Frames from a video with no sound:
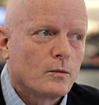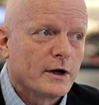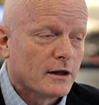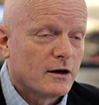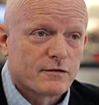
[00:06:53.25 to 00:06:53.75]

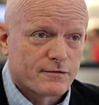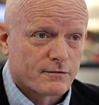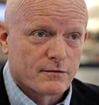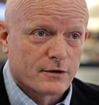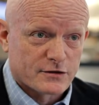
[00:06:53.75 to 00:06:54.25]
We love
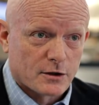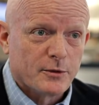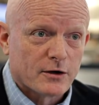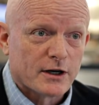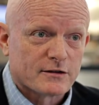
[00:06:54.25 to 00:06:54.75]
this
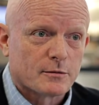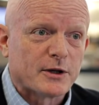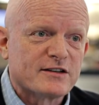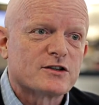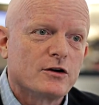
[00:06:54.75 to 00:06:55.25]
community as a
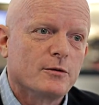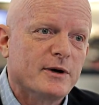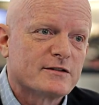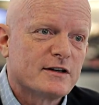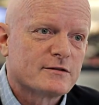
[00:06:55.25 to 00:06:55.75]
place to do
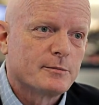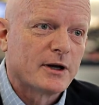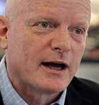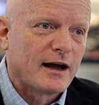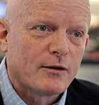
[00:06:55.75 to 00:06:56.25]
business,
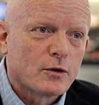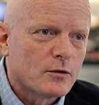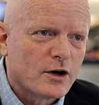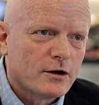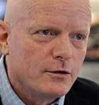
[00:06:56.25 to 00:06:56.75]
but I
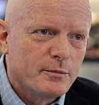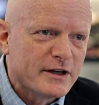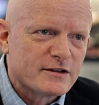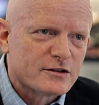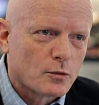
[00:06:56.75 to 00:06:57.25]
wouldn't want to do
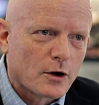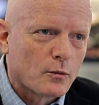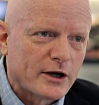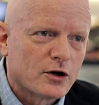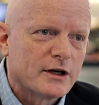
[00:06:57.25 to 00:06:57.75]
business where
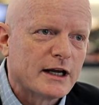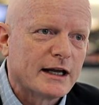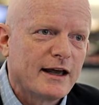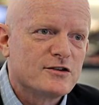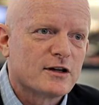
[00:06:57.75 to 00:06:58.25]
we couldn't
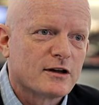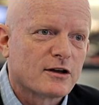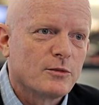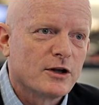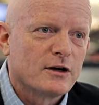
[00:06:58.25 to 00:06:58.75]
engage in the
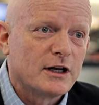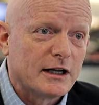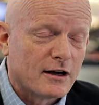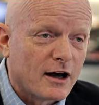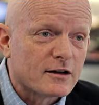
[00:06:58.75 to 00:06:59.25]

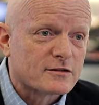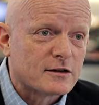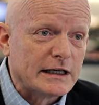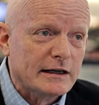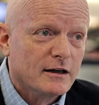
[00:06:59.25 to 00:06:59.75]
community. And
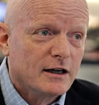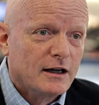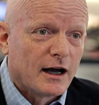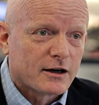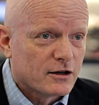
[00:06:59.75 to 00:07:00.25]
honestly,
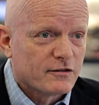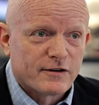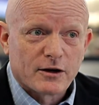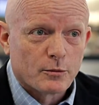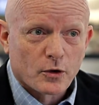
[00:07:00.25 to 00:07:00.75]
I couldn't have
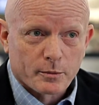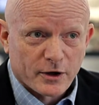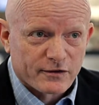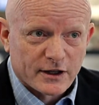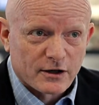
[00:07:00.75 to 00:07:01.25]
found a more perfect